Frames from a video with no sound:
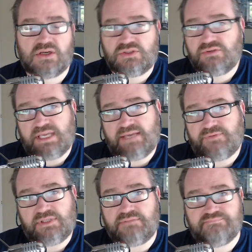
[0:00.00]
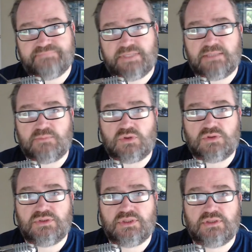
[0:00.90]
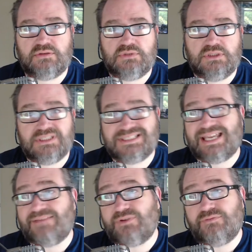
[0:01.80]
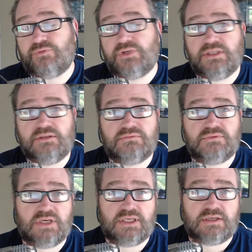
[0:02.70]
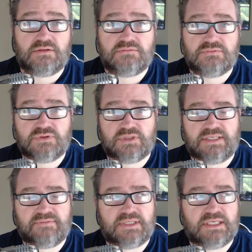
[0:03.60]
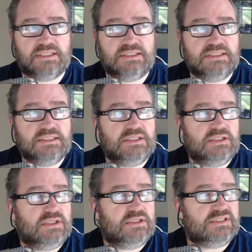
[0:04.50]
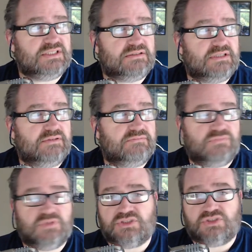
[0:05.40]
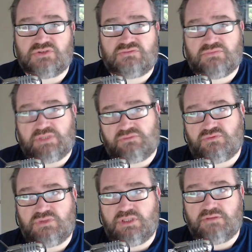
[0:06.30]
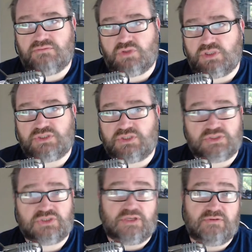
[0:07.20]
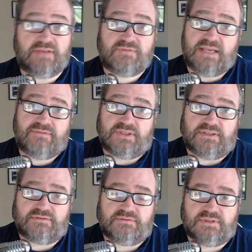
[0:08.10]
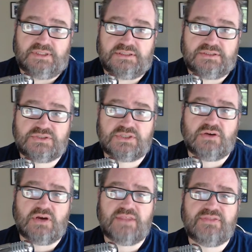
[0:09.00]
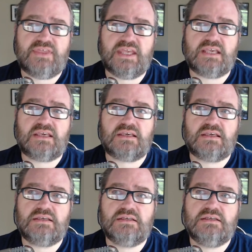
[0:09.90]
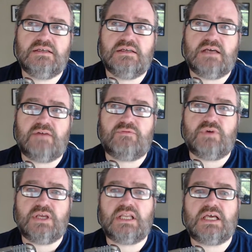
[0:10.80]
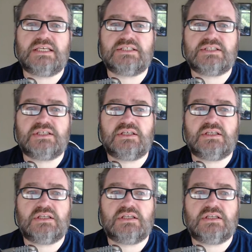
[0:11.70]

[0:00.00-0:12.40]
do caffeine anymore, you know. There's caffeine-free Diet Coke, so I can have that. There's just, you know, drinks that just don't have caffeine, right? So I think I've realized that